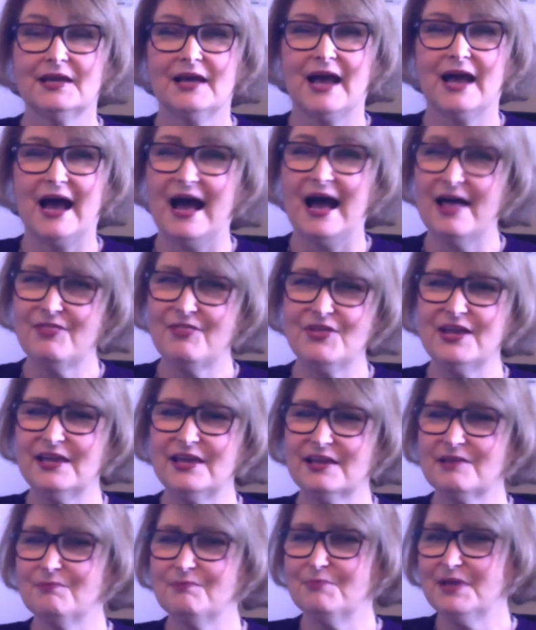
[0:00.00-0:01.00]
I think it
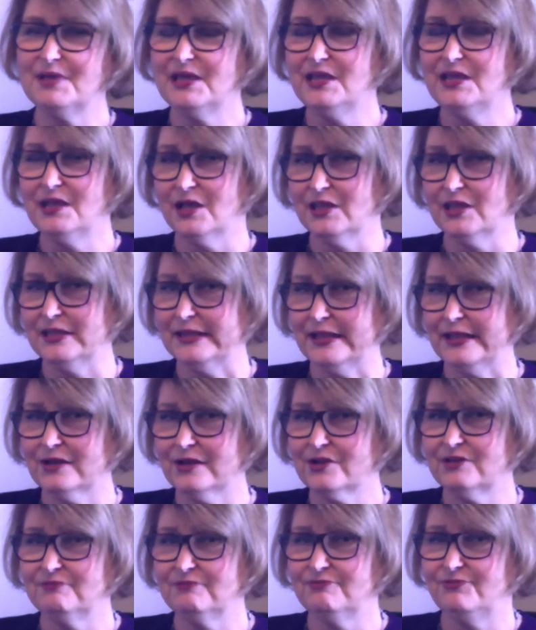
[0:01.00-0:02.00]
can be a little
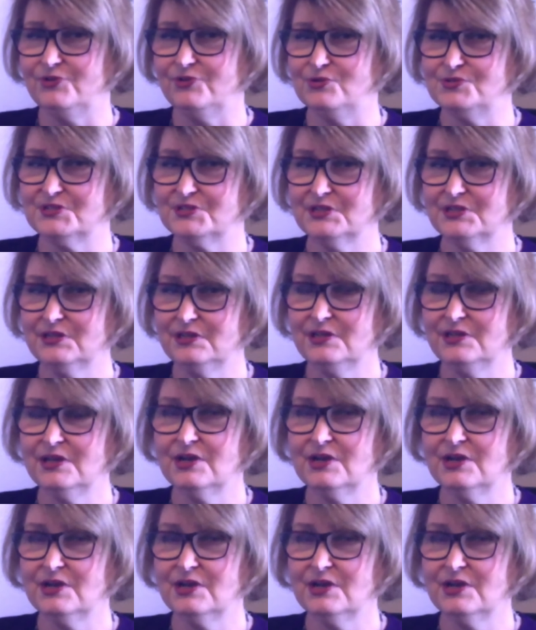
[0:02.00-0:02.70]
confusing.